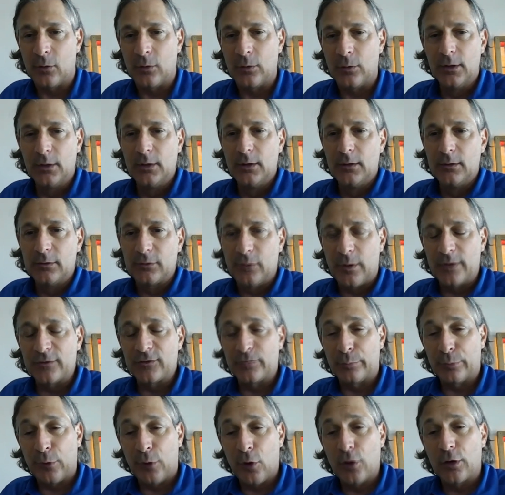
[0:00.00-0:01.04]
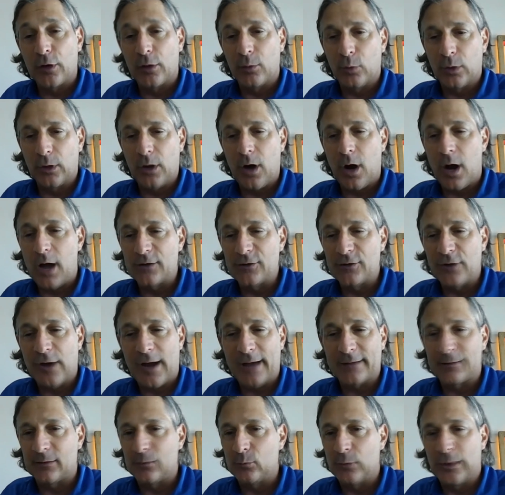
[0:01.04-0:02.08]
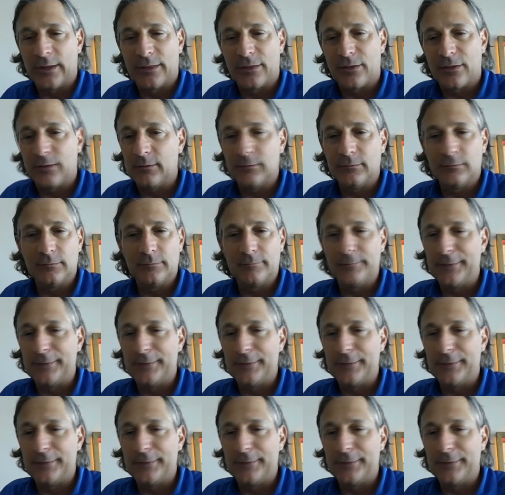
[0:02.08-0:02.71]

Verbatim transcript: So, so as a broker, we're contracted with,